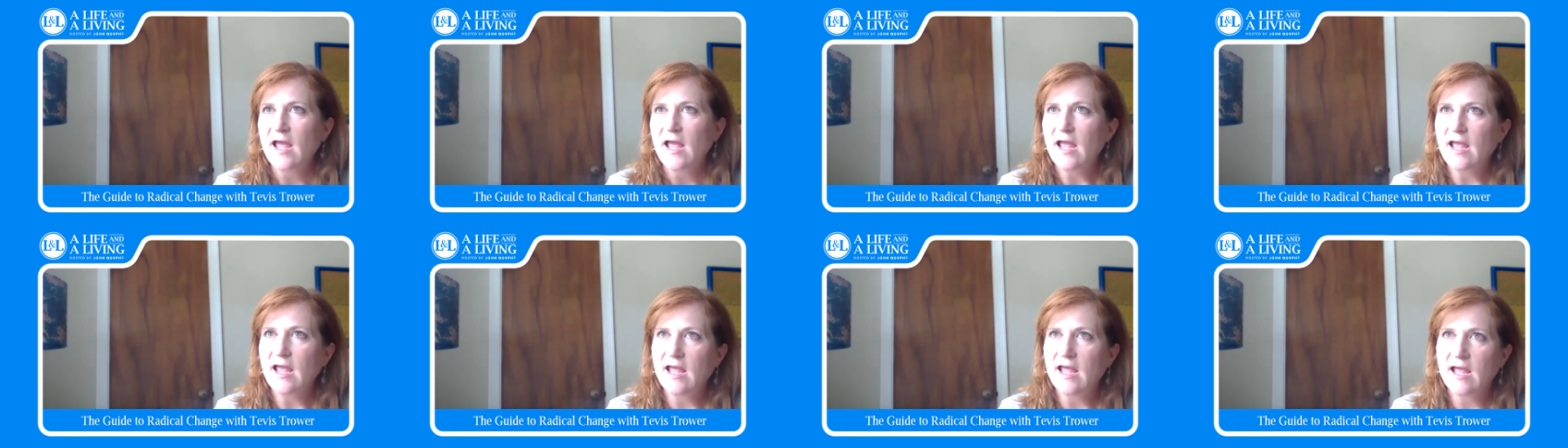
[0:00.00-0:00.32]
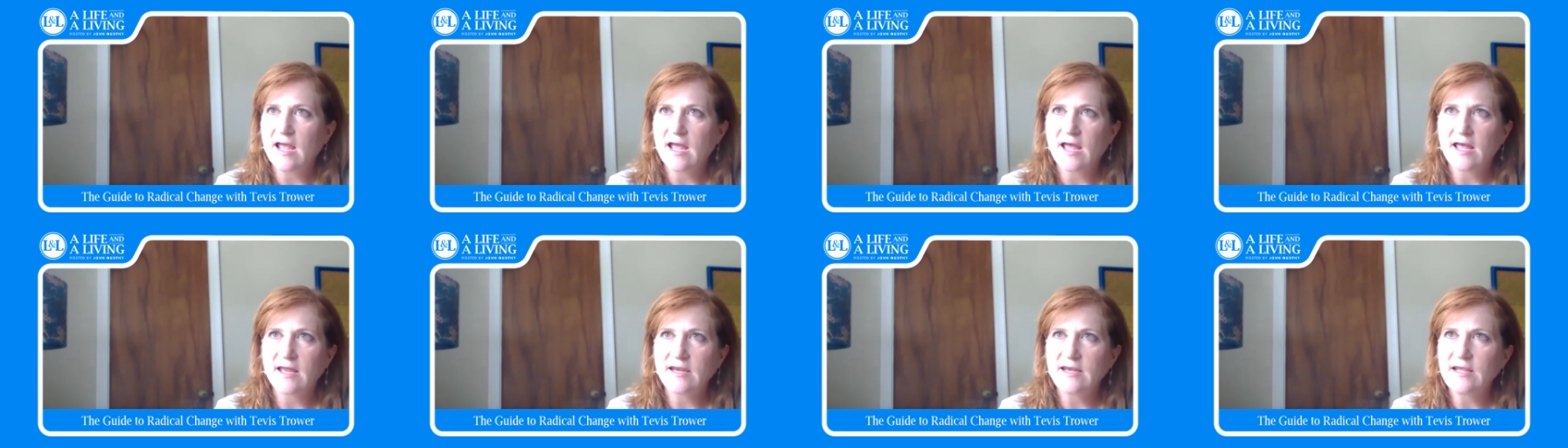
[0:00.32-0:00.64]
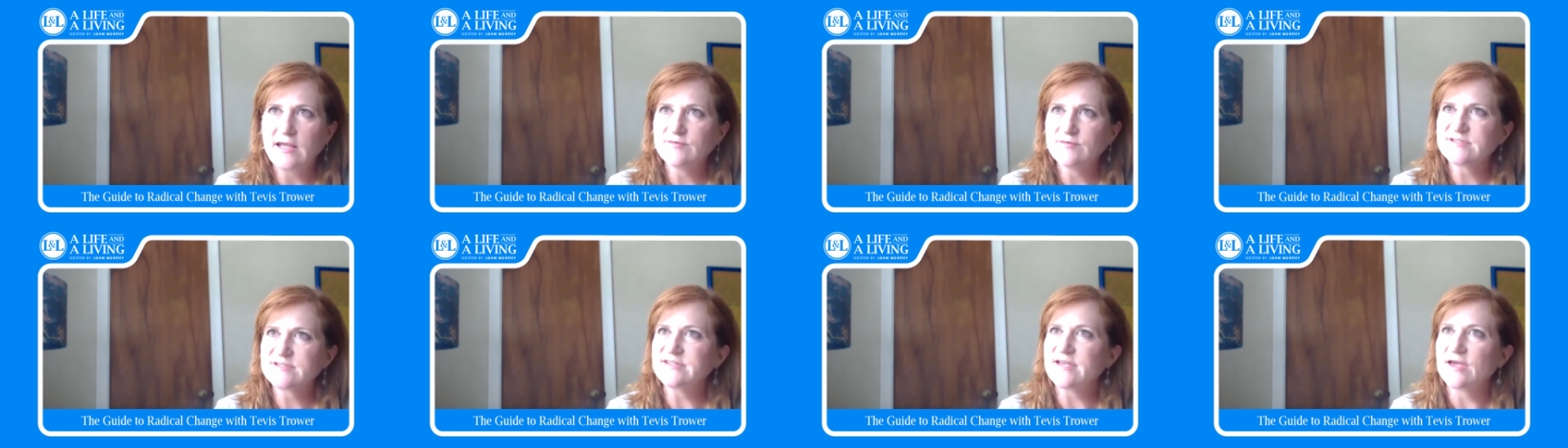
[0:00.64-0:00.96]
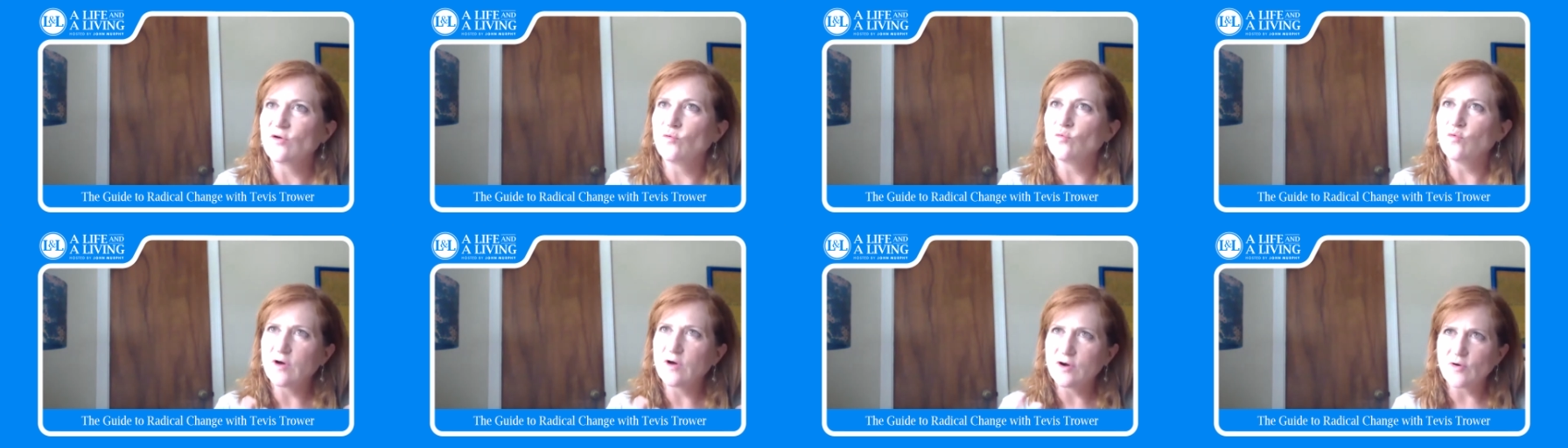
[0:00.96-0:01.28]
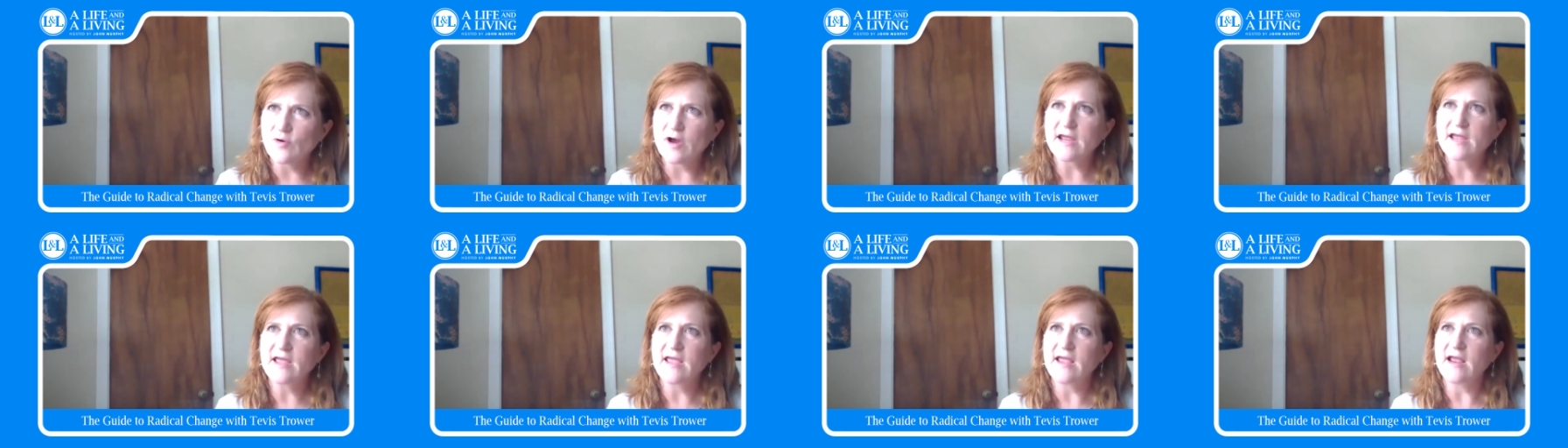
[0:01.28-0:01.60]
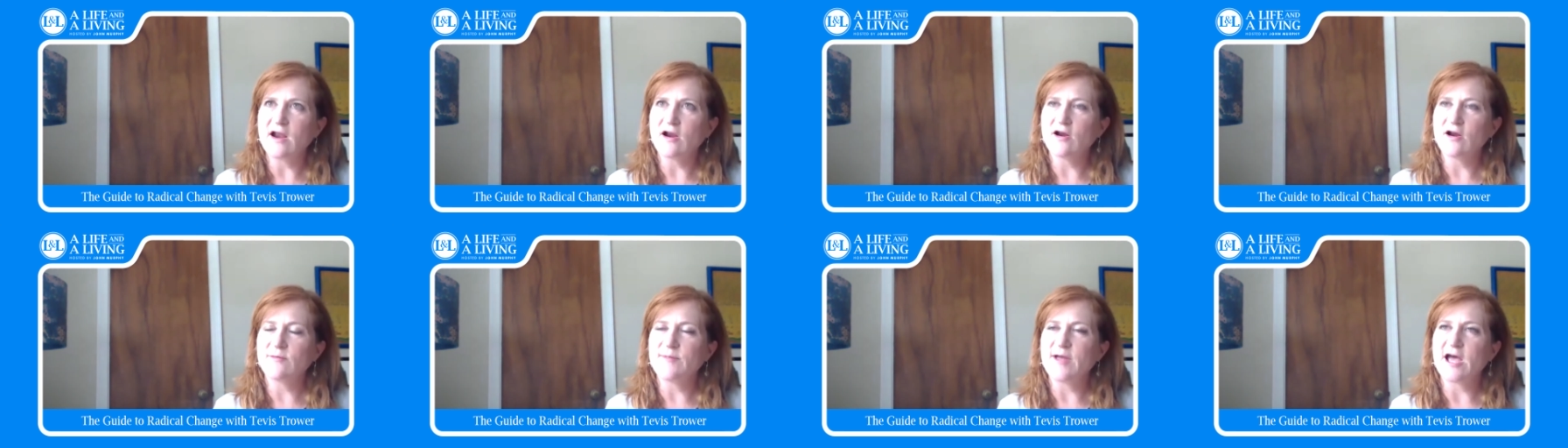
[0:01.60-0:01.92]
And he was like, what do I
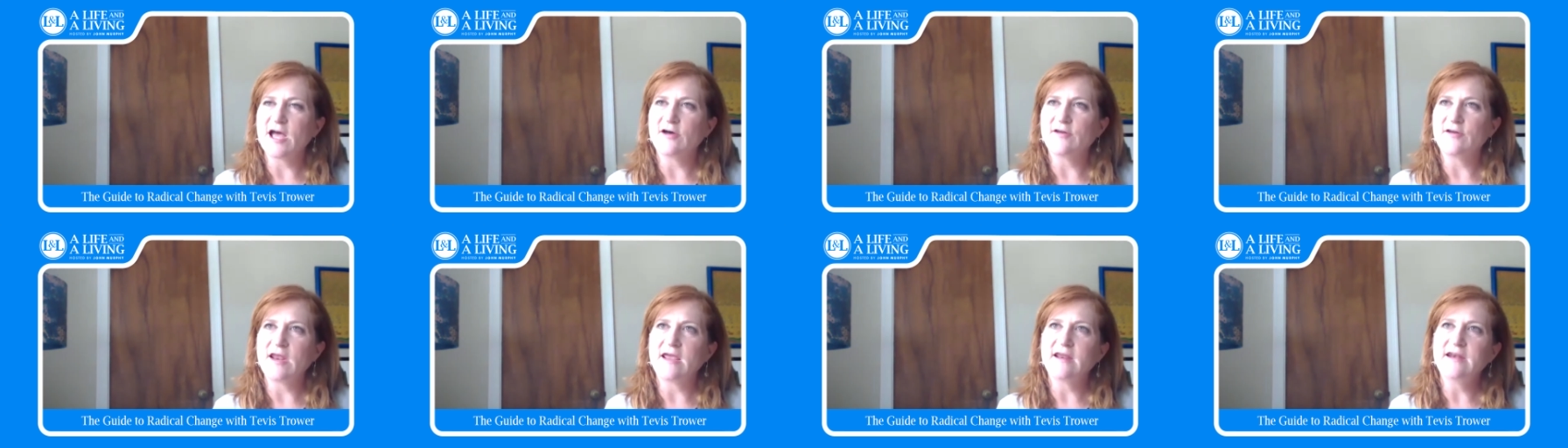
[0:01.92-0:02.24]
care about?